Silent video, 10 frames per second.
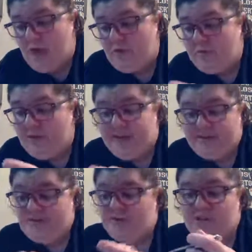I will put
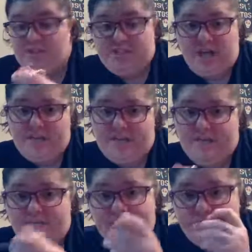extra
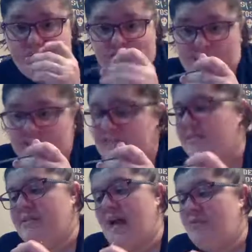lasagna in
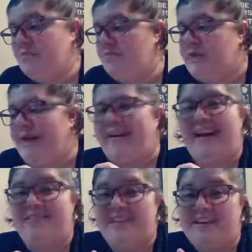this. I don't care
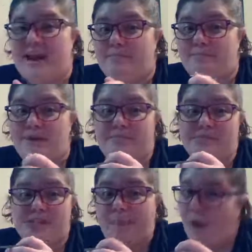how thin I'm
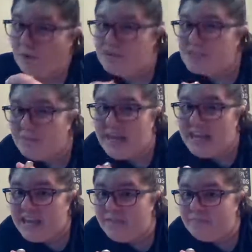supposed to
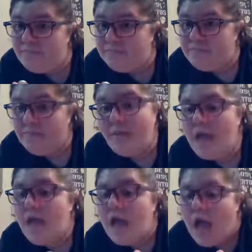make it.
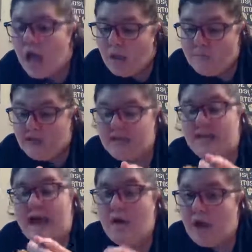I made
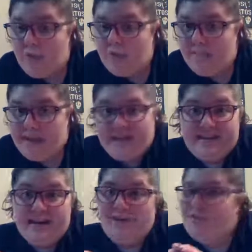it how I want to make
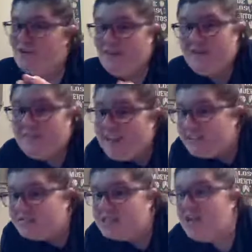it. Now, if you're not a
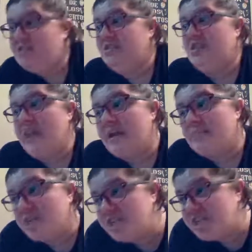fan of sauce and you
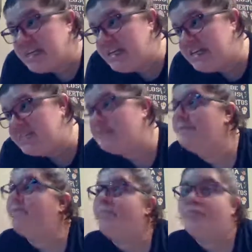like more
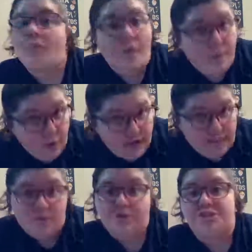cheese, put
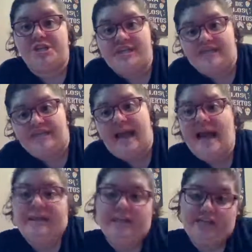in more cheese,
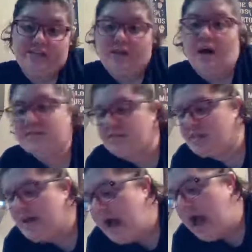add less
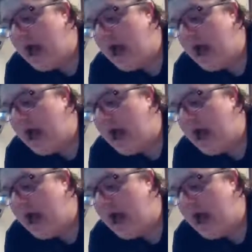sauce.